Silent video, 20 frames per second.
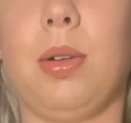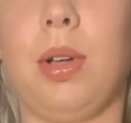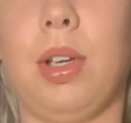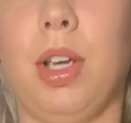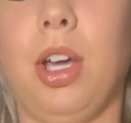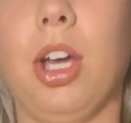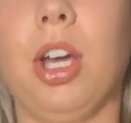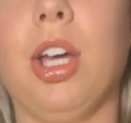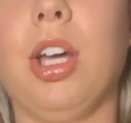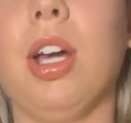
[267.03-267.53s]

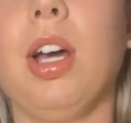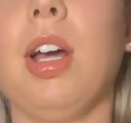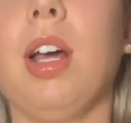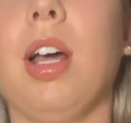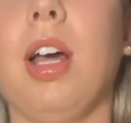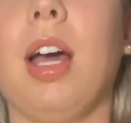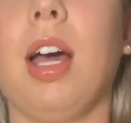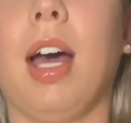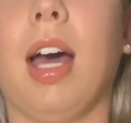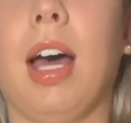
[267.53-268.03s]
cute.
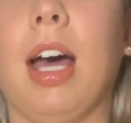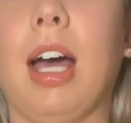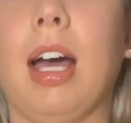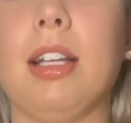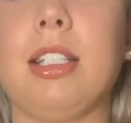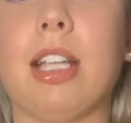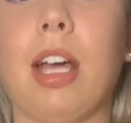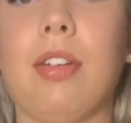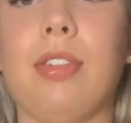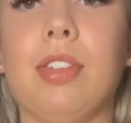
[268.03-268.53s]

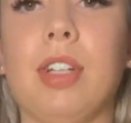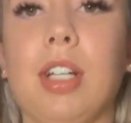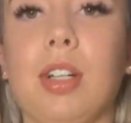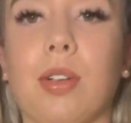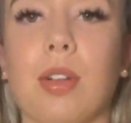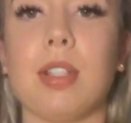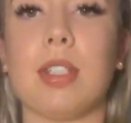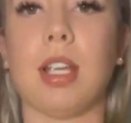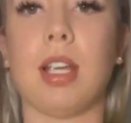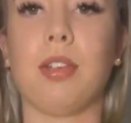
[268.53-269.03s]
Definitely
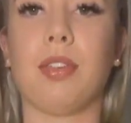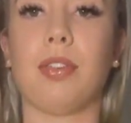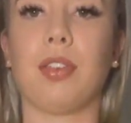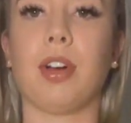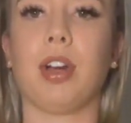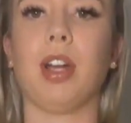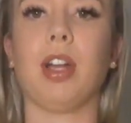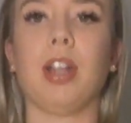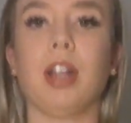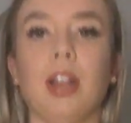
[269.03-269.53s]
not
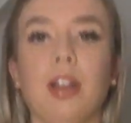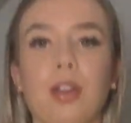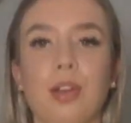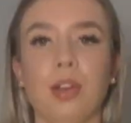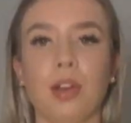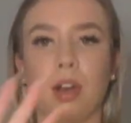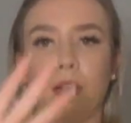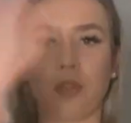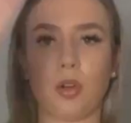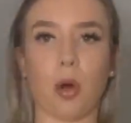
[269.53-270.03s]
see-through.
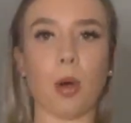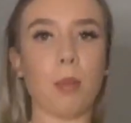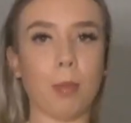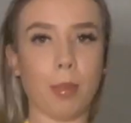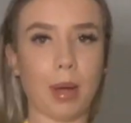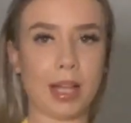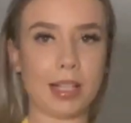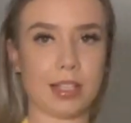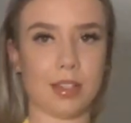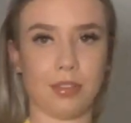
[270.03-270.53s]
I've got a
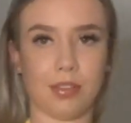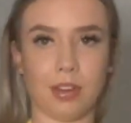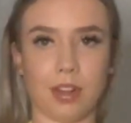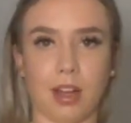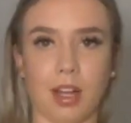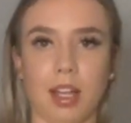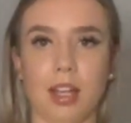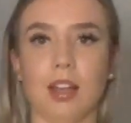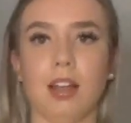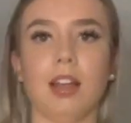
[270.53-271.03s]
massive
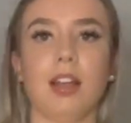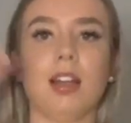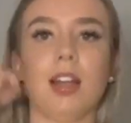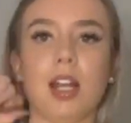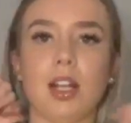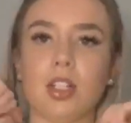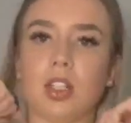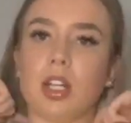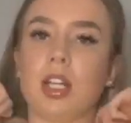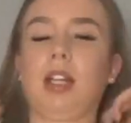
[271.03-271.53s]
light
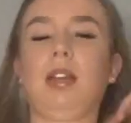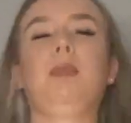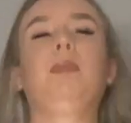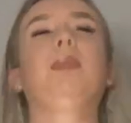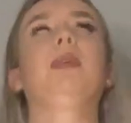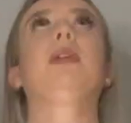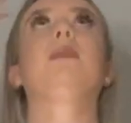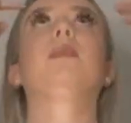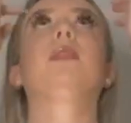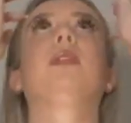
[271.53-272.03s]
literally
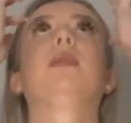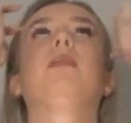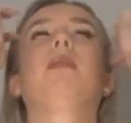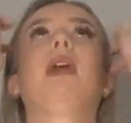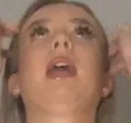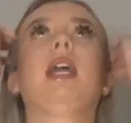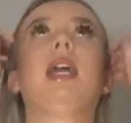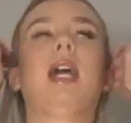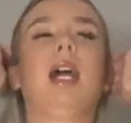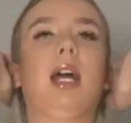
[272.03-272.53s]
beaming on
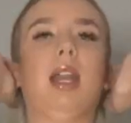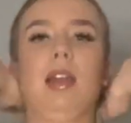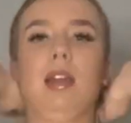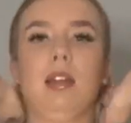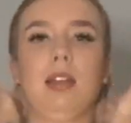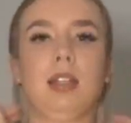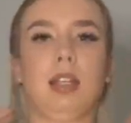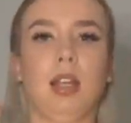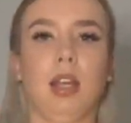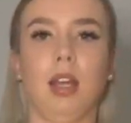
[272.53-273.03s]
me
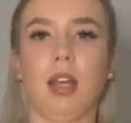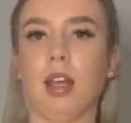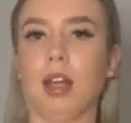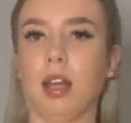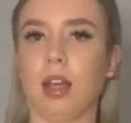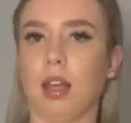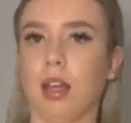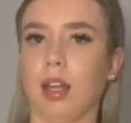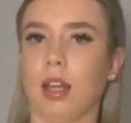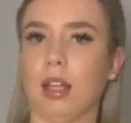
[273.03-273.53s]
and
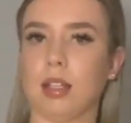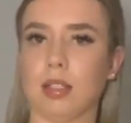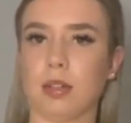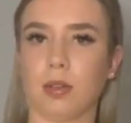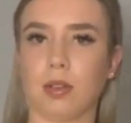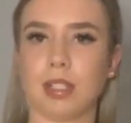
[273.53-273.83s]
it's not